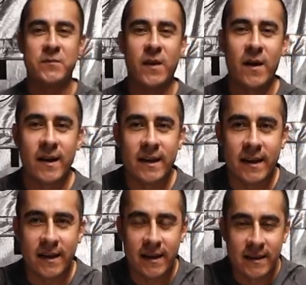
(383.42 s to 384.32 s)
vlog
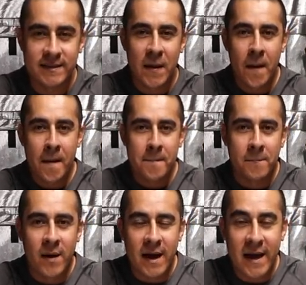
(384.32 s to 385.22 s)
is
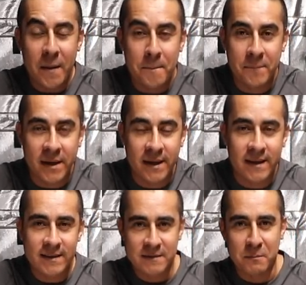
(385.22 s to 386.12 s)
my
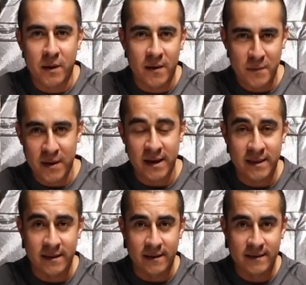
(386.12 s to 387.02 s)
biggest ball
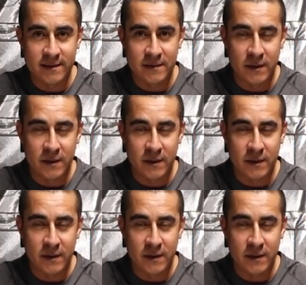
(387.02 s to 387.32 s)
pythons.